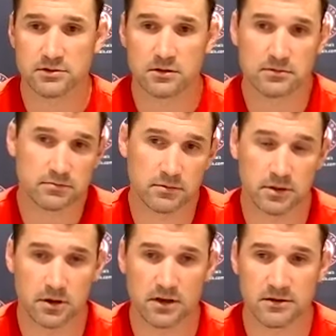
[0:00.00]
So,
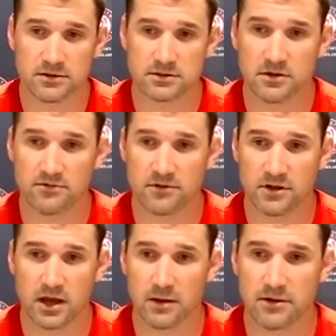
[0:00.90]
you know, I think it's good for the
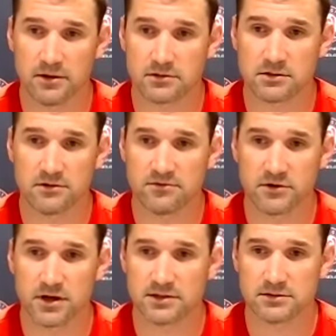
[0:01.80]
game. I think it's good
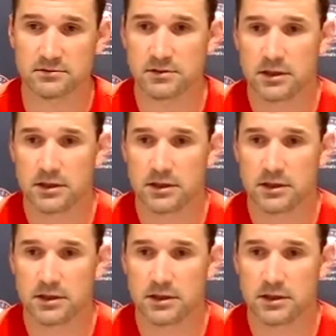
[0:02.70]
for us. And